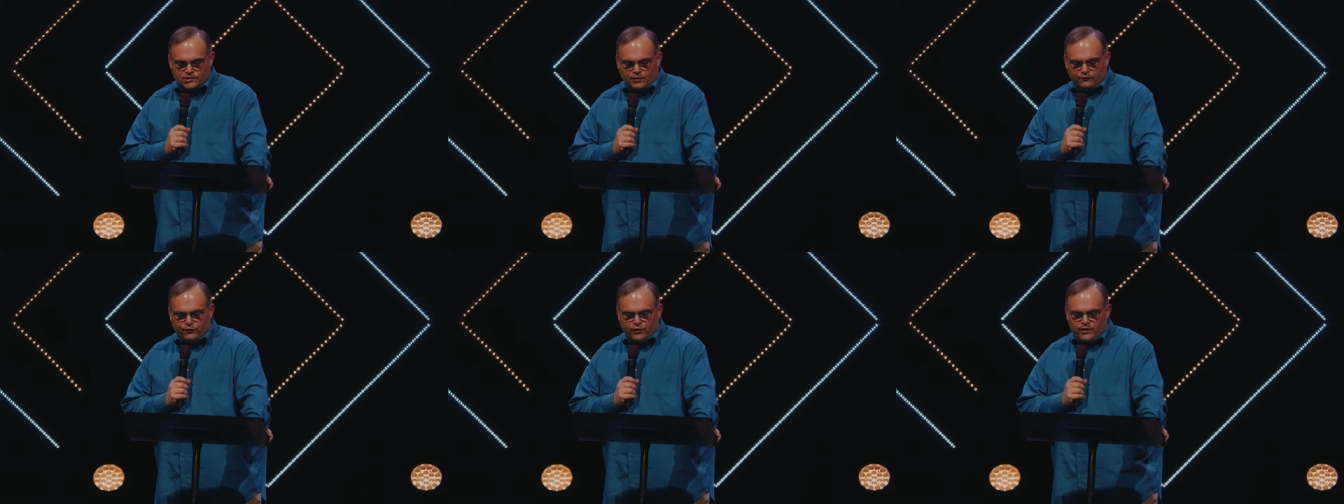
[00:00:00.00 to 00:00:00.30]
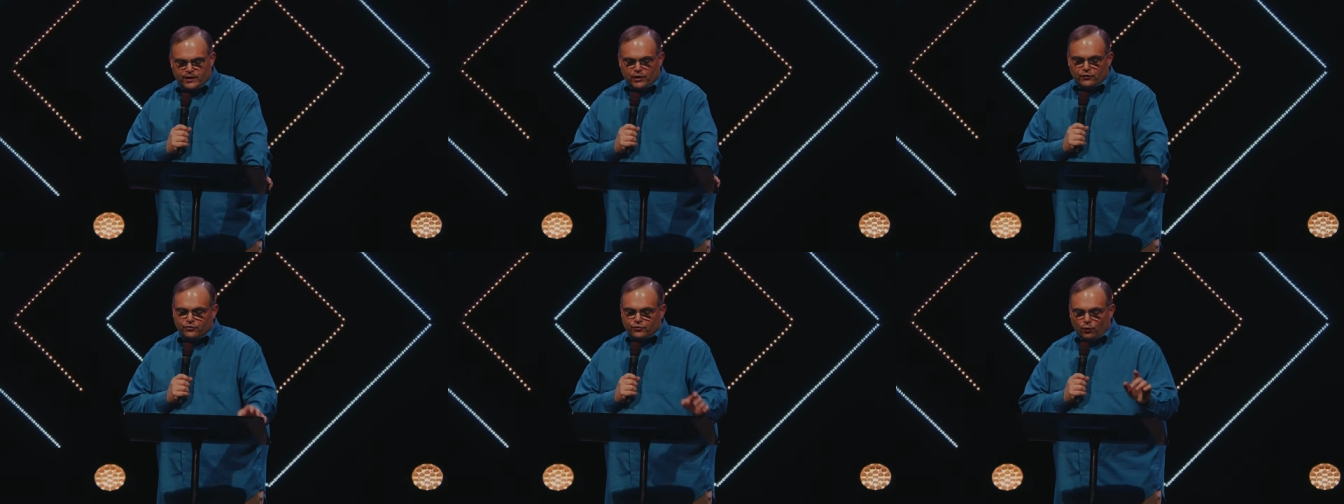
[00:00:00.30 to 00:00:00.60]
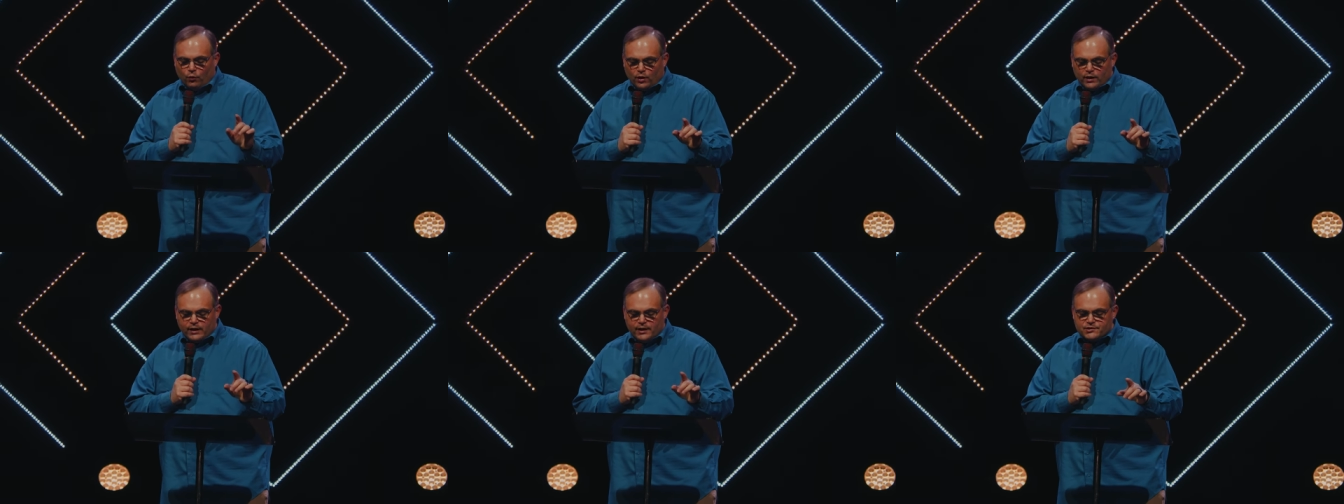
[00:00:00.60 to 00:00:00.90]
for the
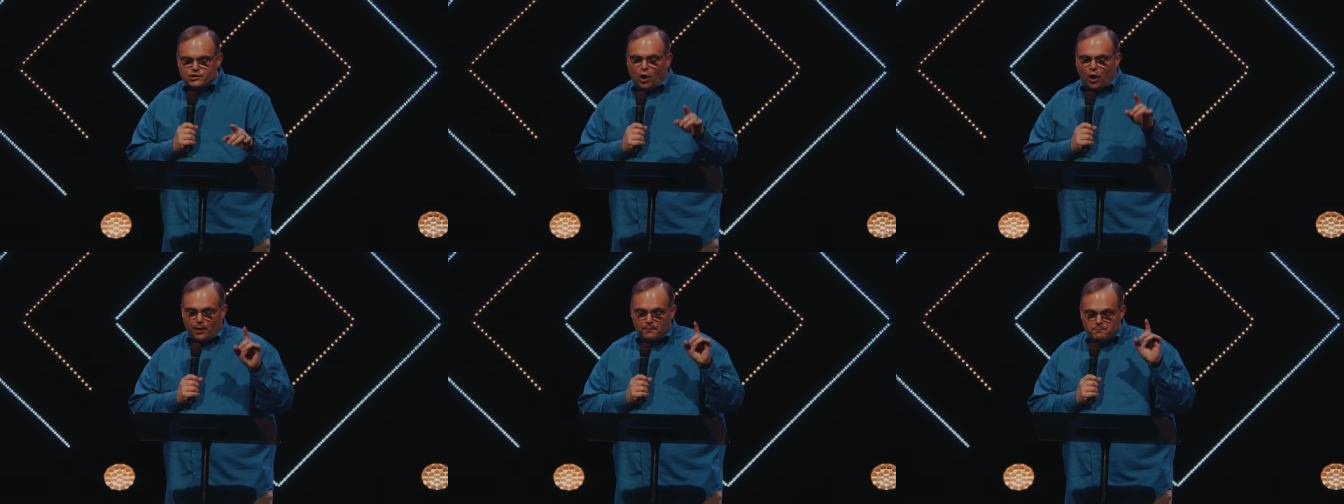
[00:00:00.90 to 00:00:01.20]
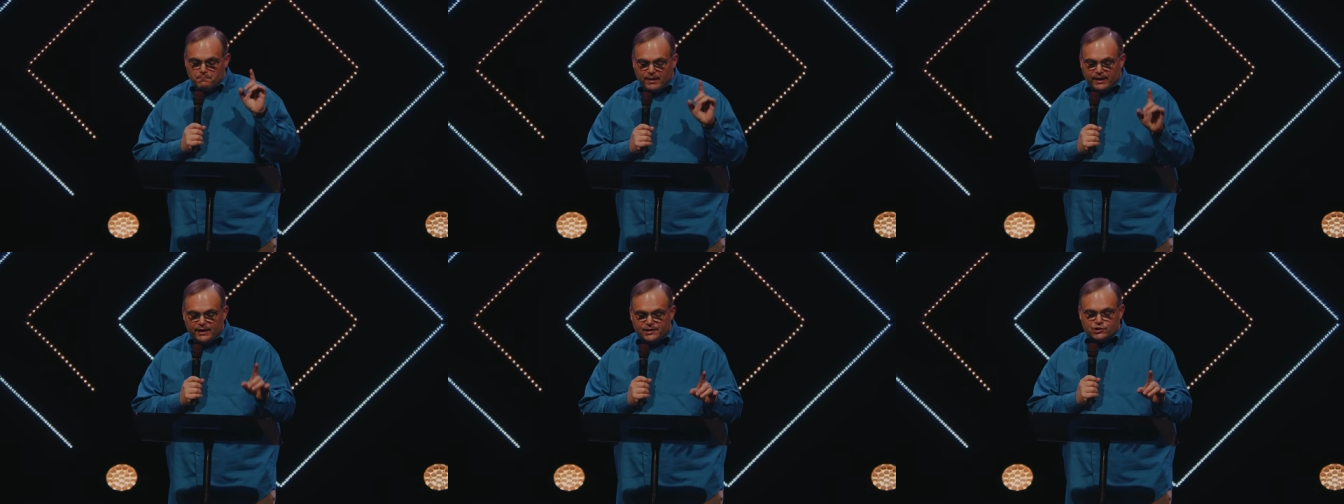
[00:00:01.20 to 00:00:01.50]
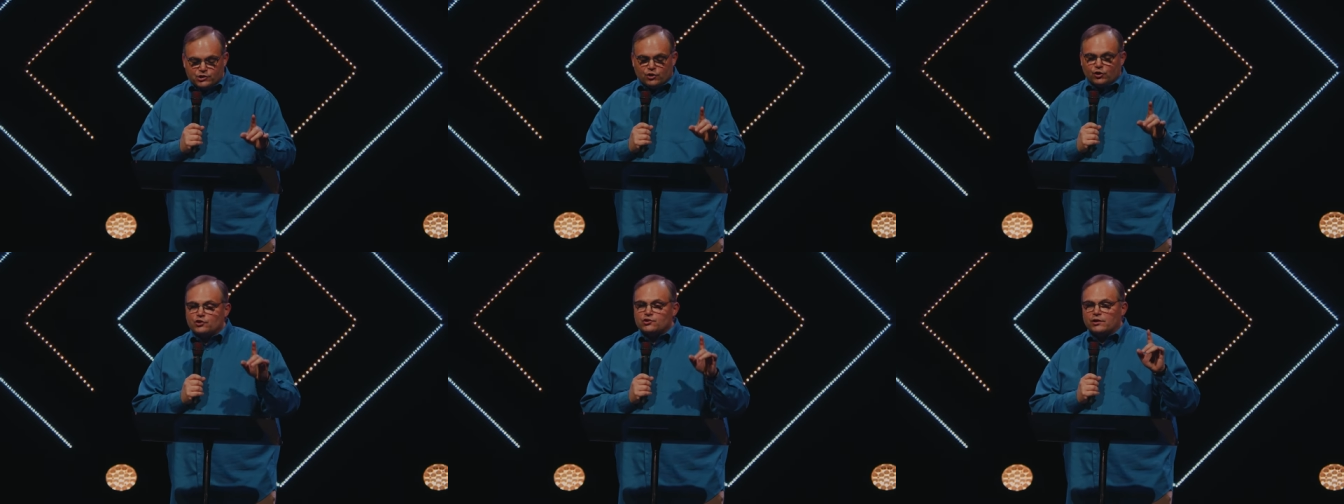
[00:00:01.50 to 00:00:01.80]
authorities are
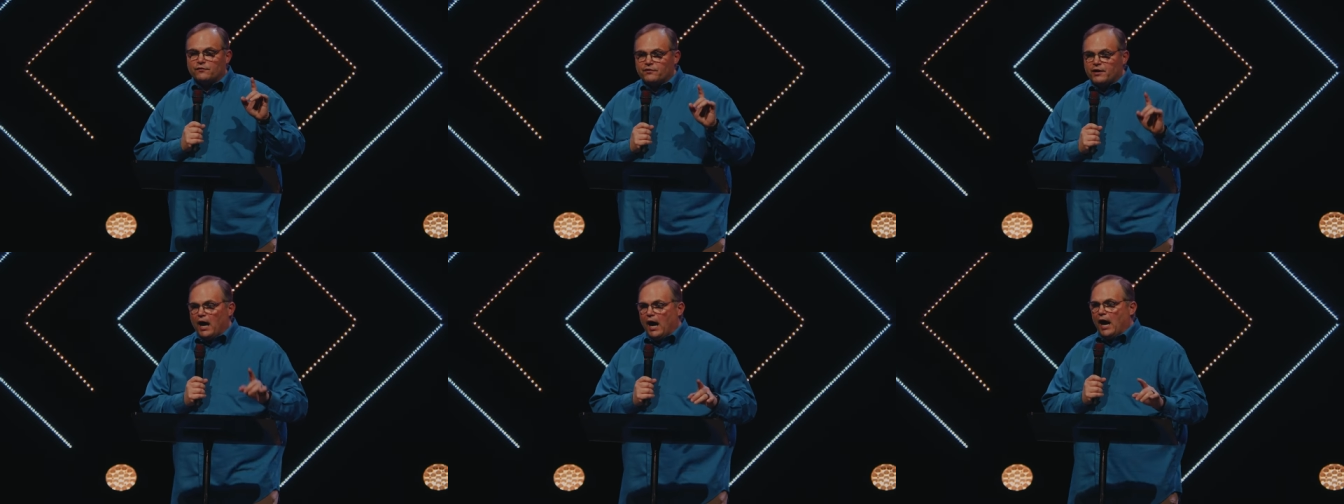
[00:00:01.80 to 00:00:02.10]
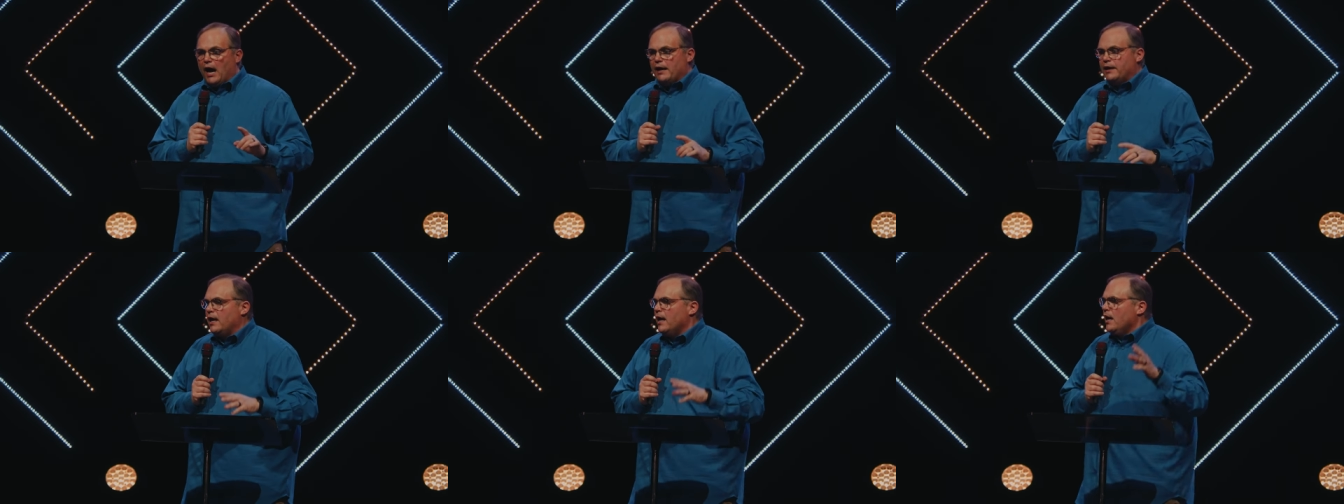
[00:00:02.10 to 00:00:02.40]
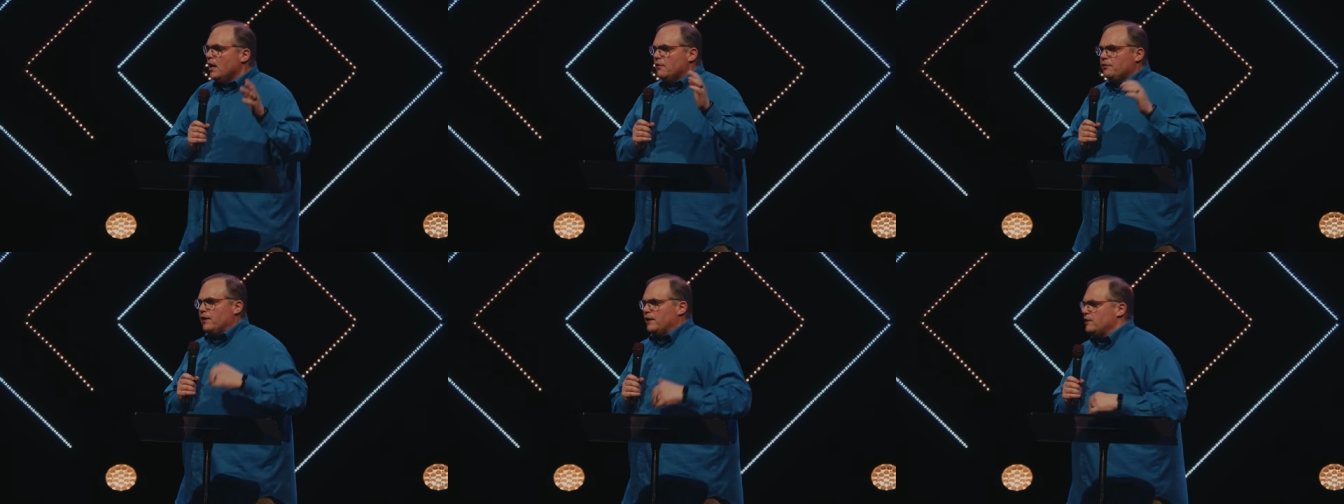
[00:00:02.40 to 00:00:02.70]
ministers of God.
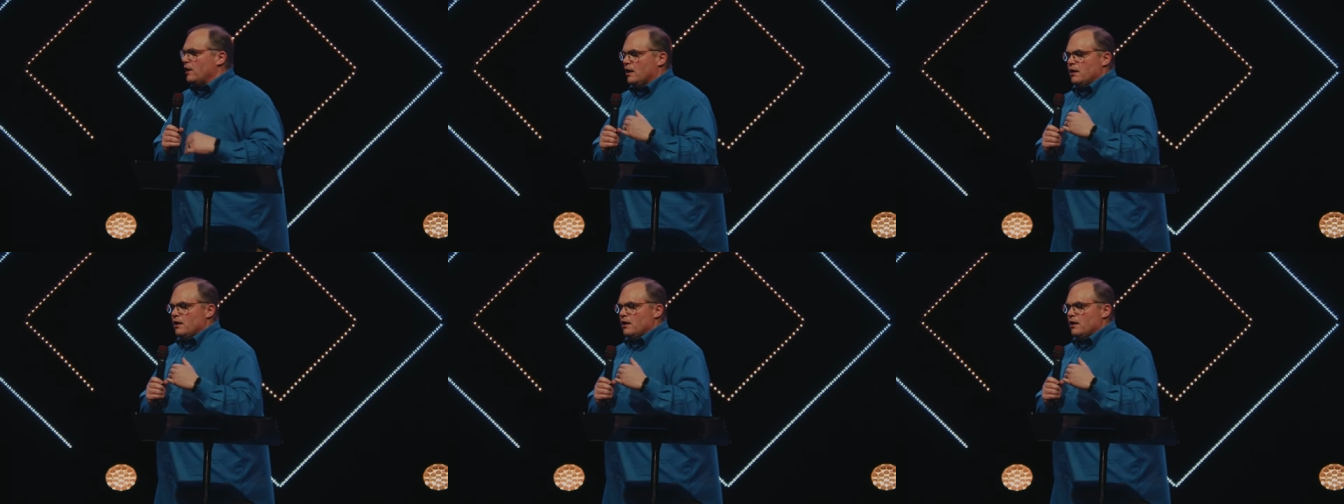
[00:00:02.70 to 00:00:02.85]
They,